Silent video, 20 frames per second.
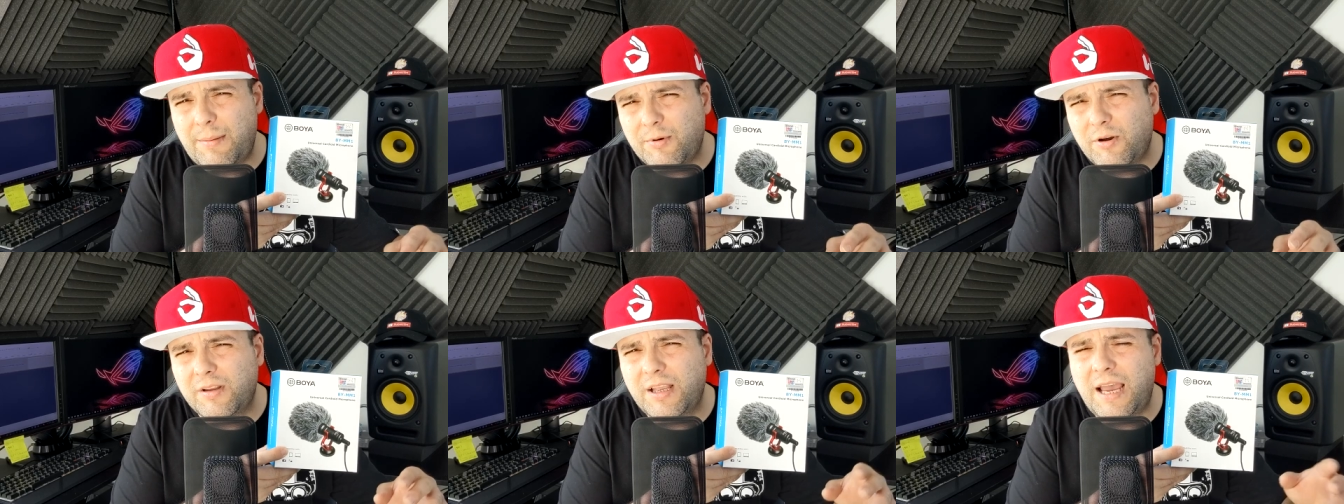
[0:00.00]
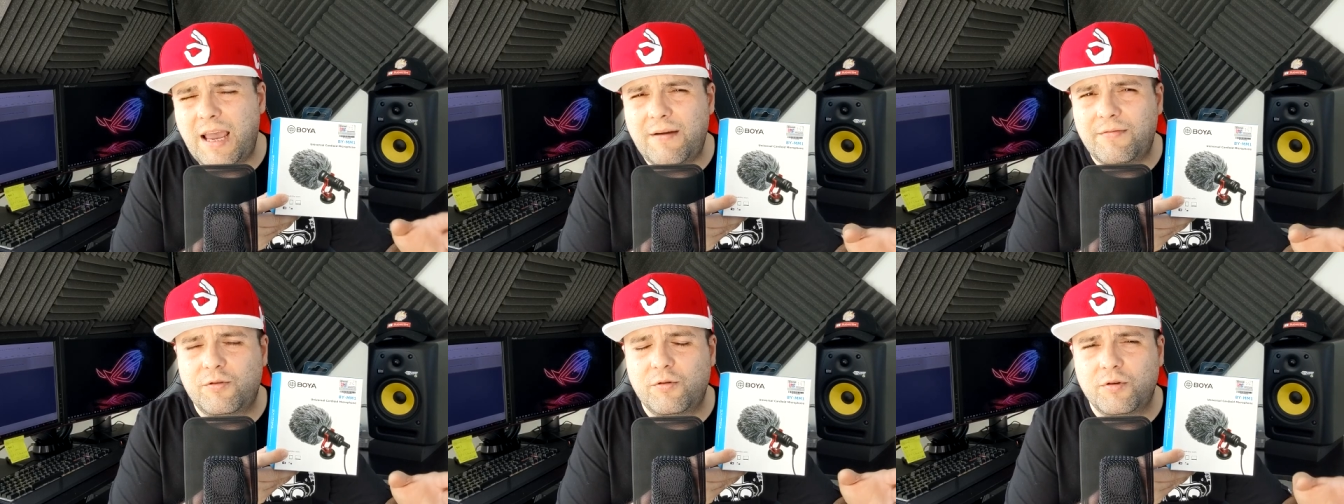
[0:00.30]
I'm
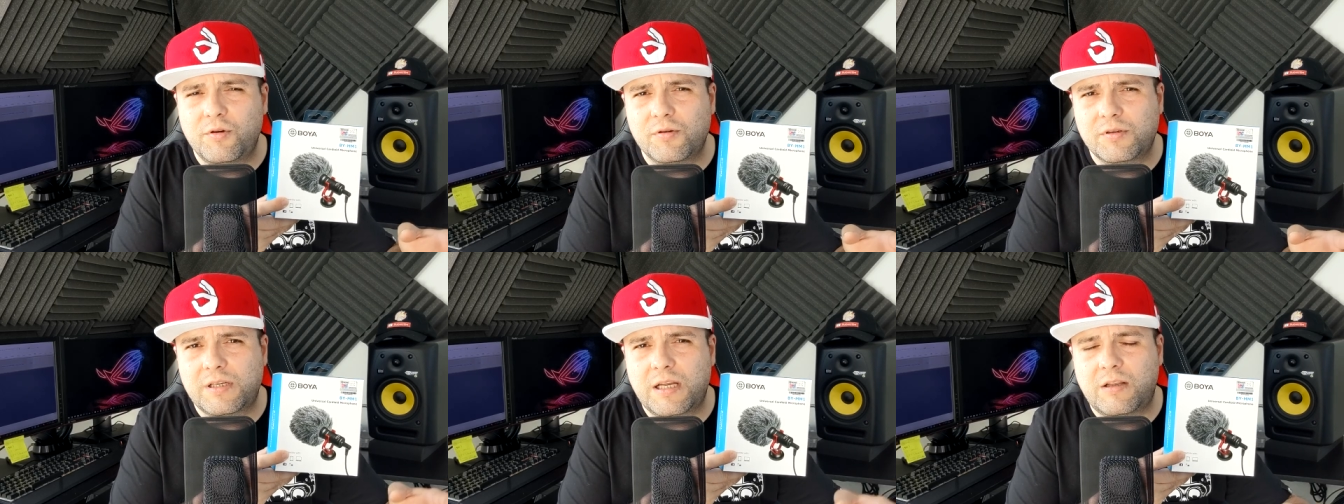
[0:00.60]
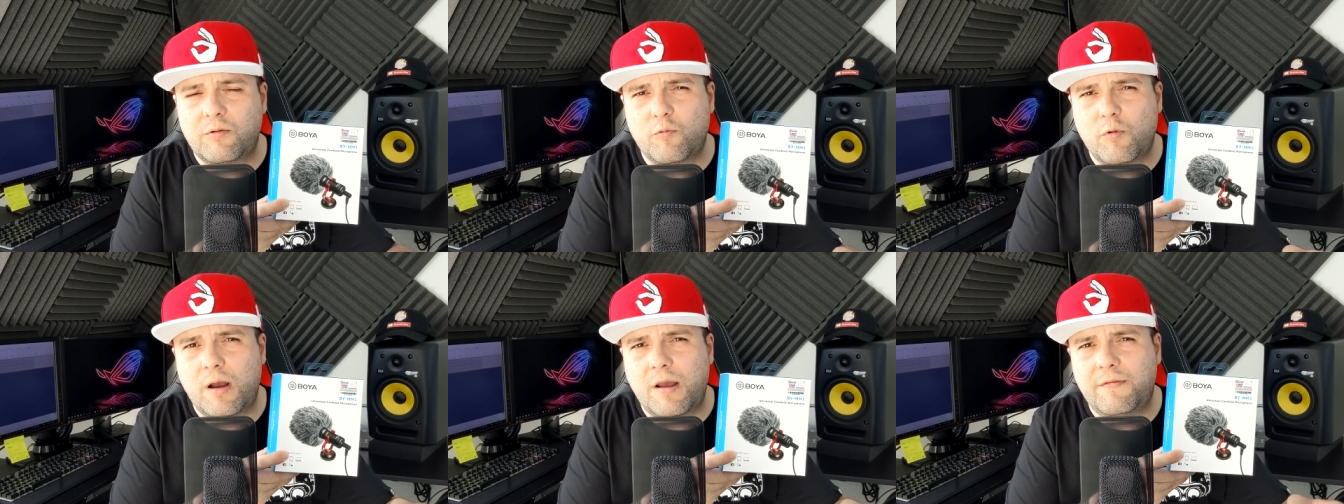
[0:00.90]
gonna have to use
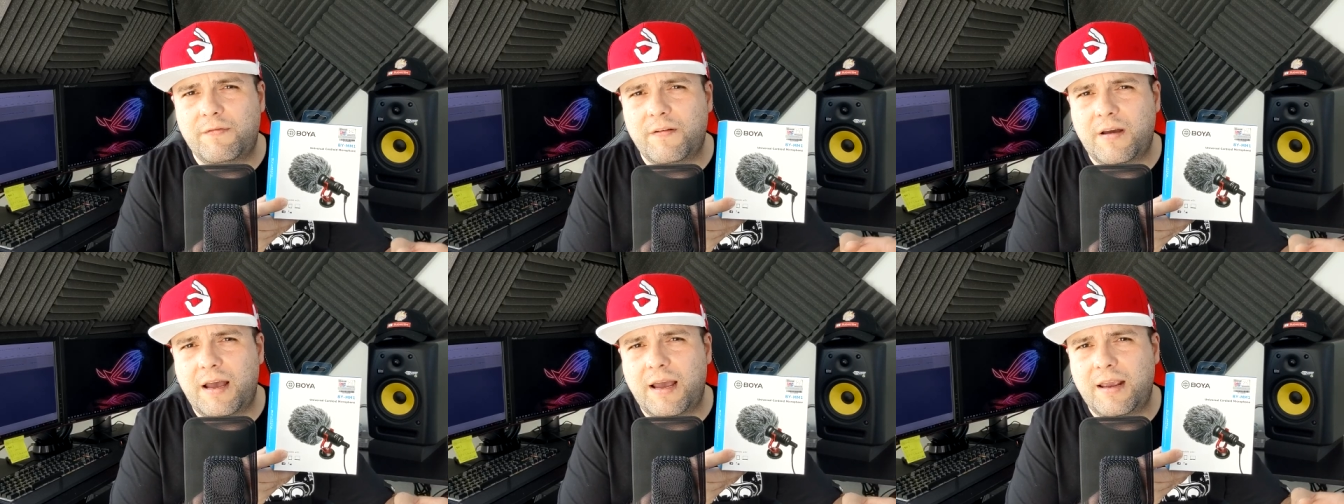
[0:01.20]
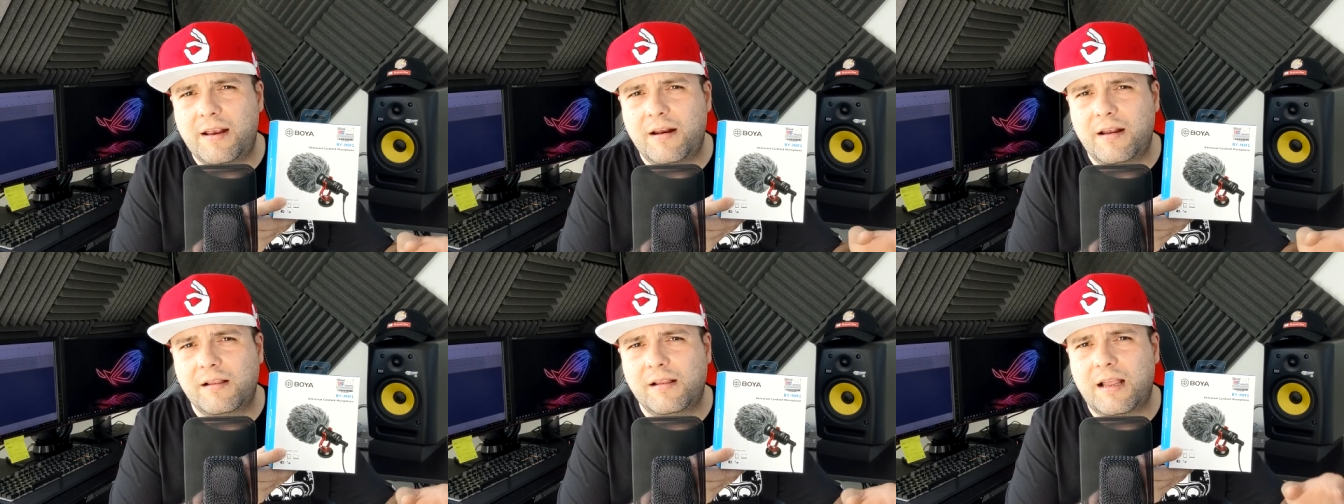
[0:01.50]
it with
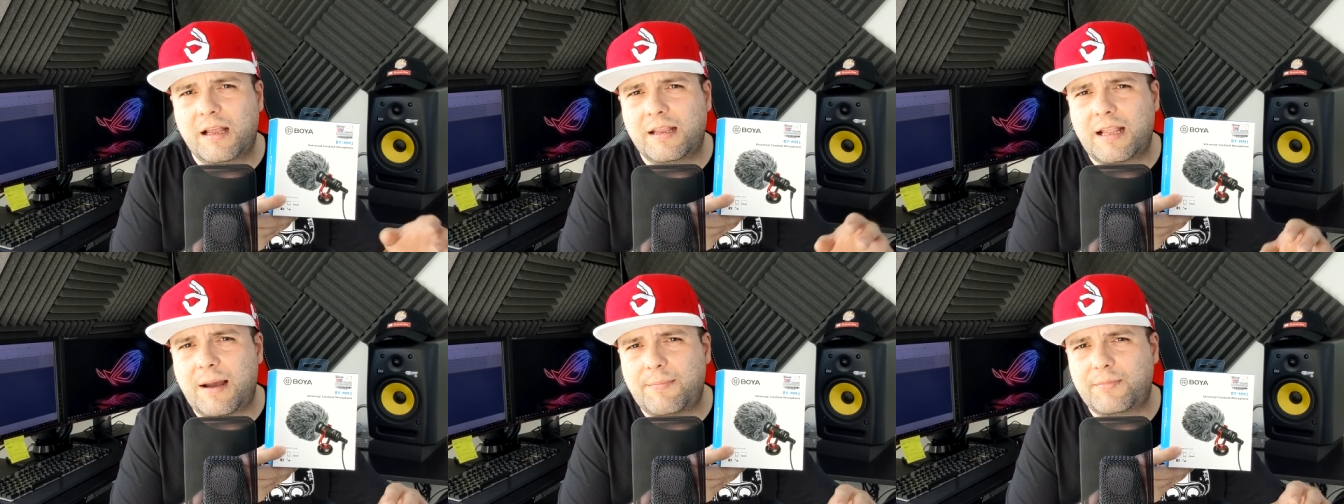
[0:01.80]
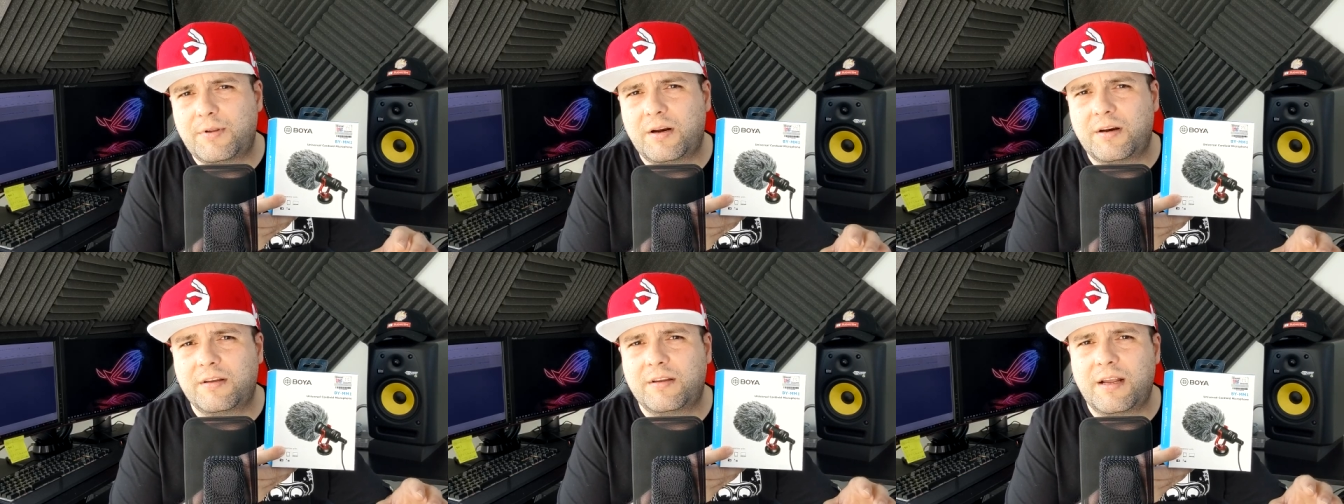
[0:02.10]
a little
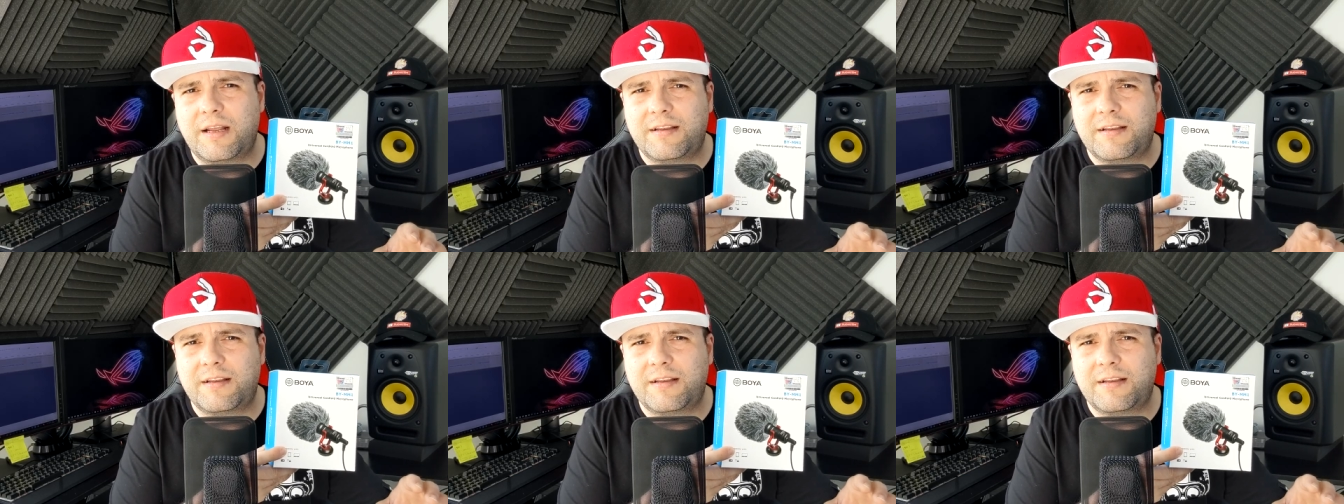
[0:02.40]
adapter